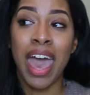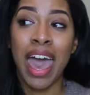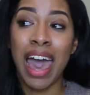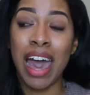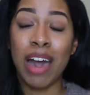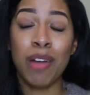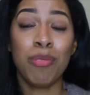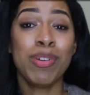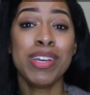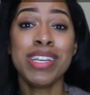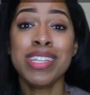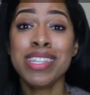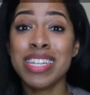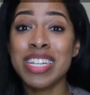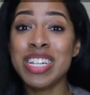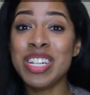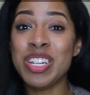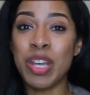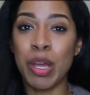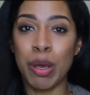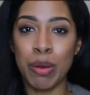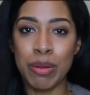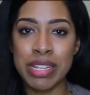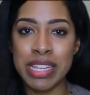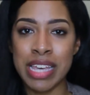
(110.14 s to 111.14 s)
I wasted
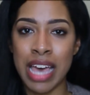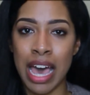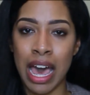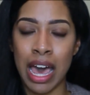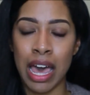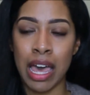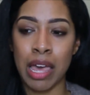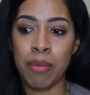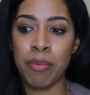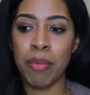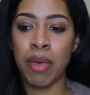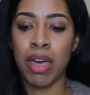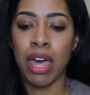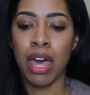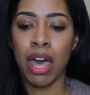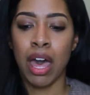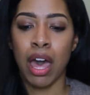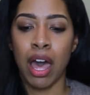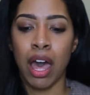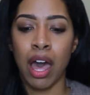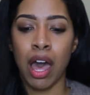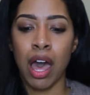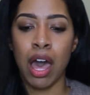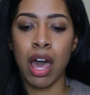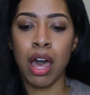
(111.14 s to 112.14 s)
no time.
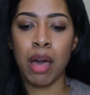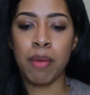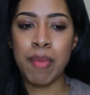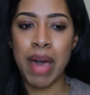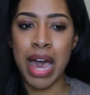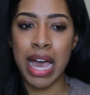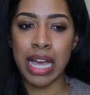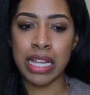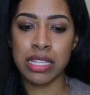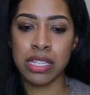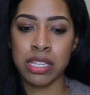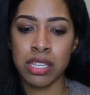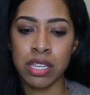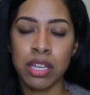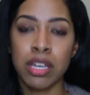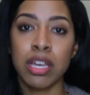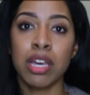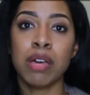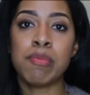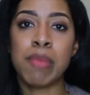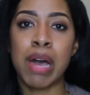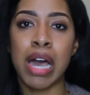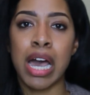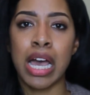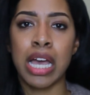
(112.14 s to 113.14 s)
Um, I
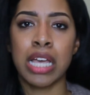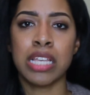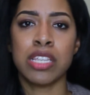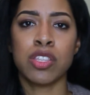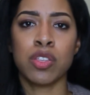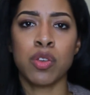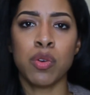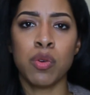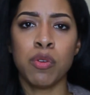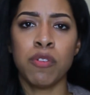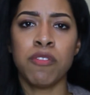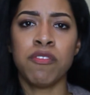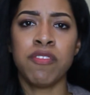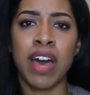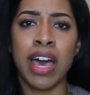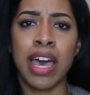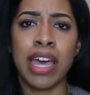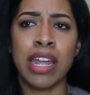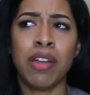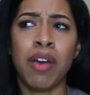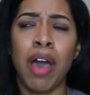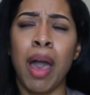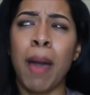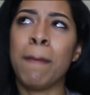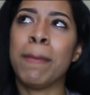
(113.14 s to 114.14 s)
took my school
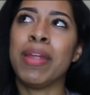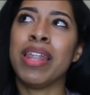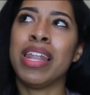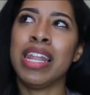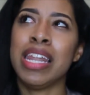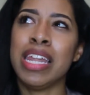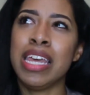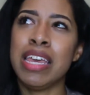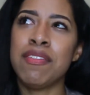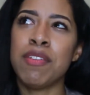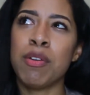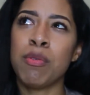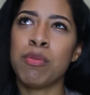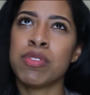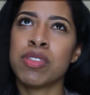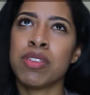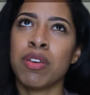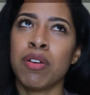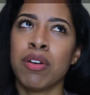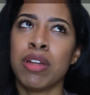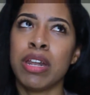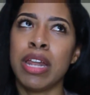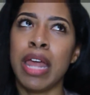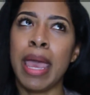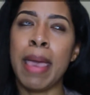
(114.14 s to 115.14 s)
final, I believe it was
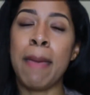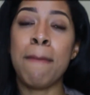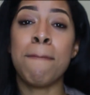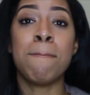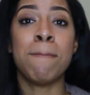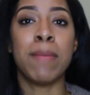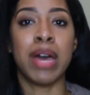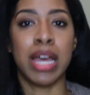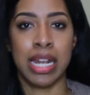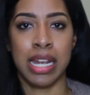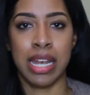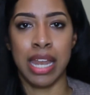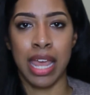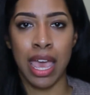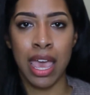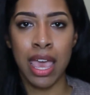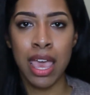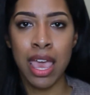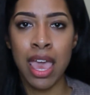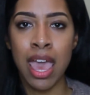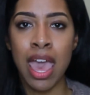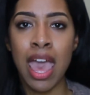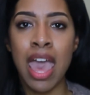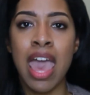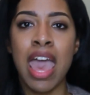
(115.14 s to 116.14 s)
on a
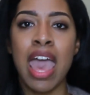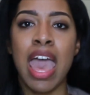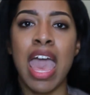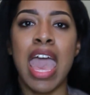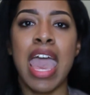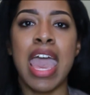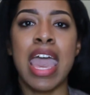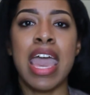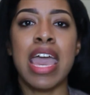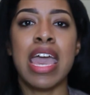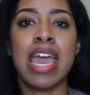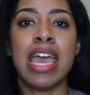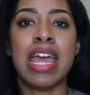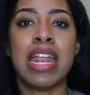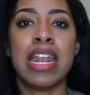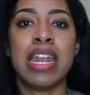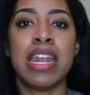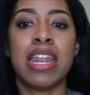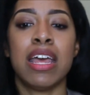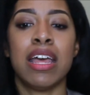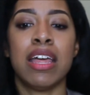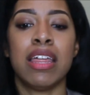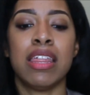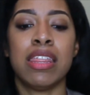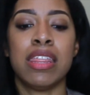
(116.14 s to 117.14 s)
Monday, and
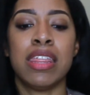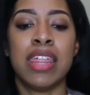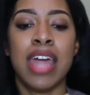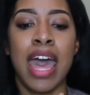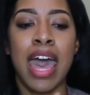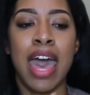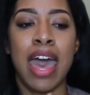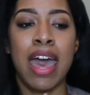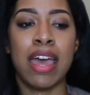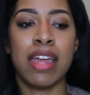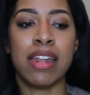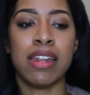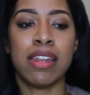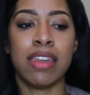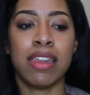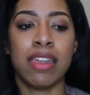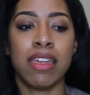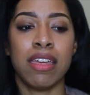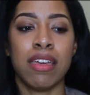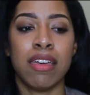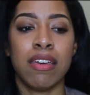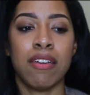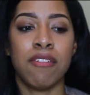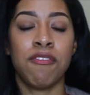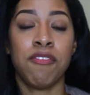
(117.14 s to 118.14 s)
that
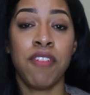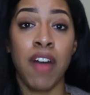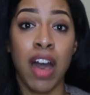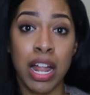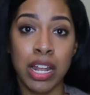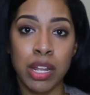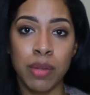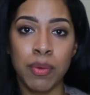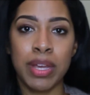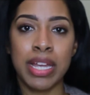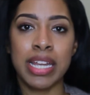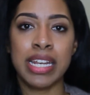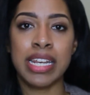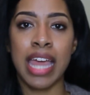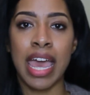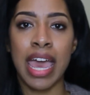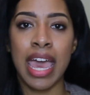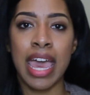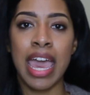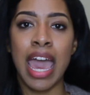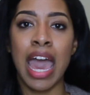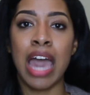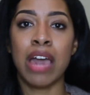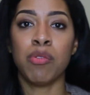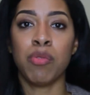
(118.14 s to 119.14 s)
following
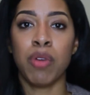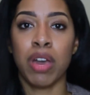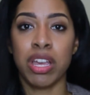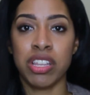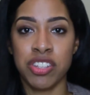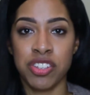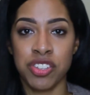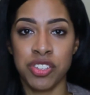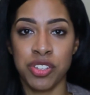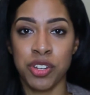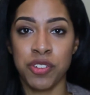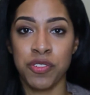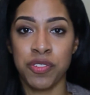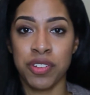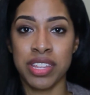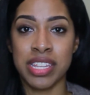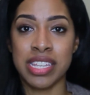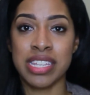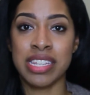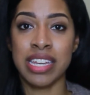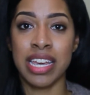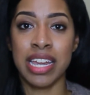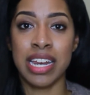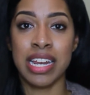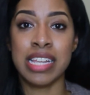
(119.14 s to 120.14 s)
day I registered for the
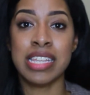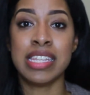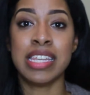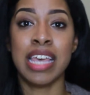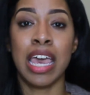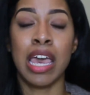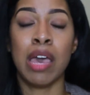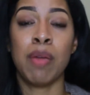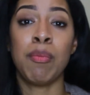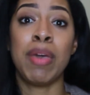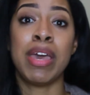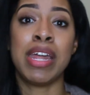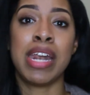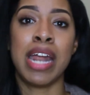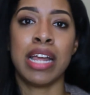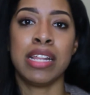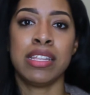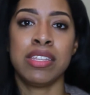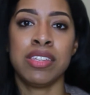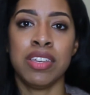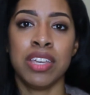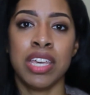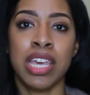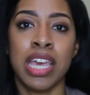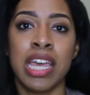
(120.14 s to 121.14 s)
state exam and I
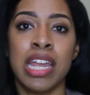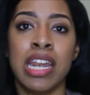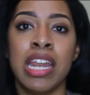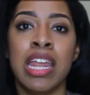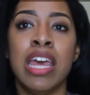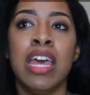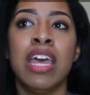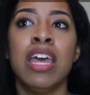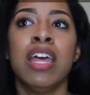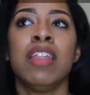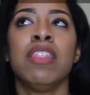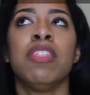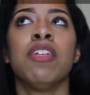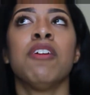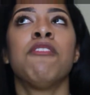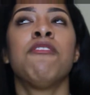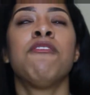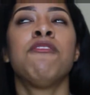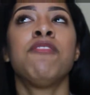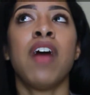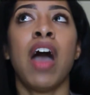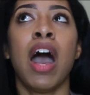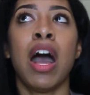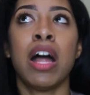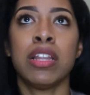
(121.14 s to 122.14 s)
took it the
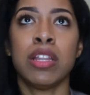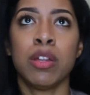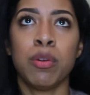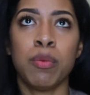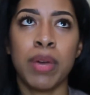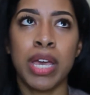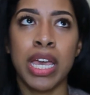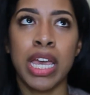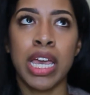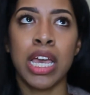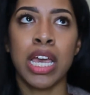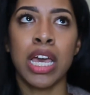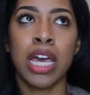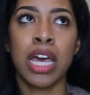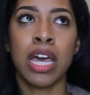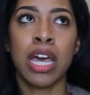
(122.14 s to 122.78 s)
following,